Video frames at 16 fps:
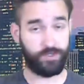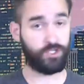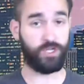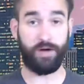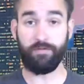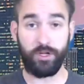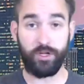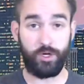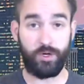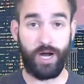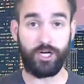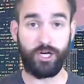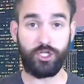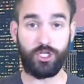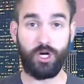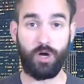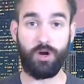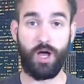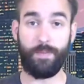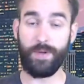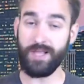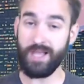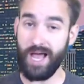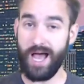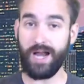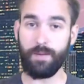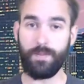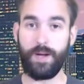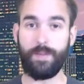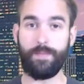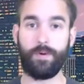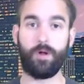Several of you guys showed up. A lot
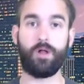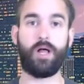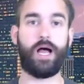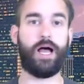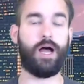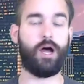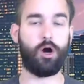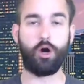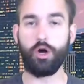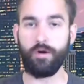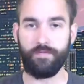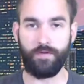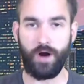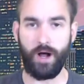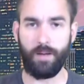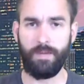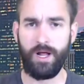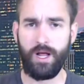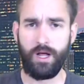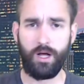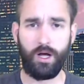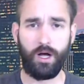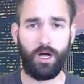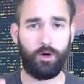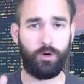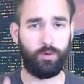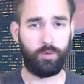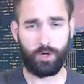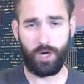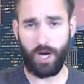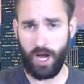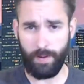of people I heard from
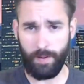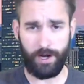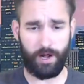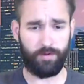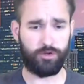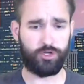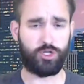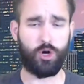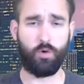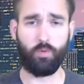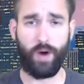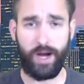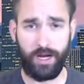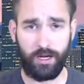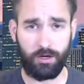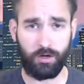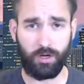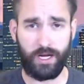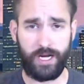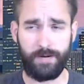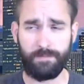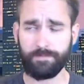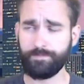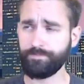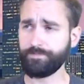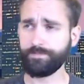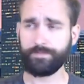who comment on the show regularly.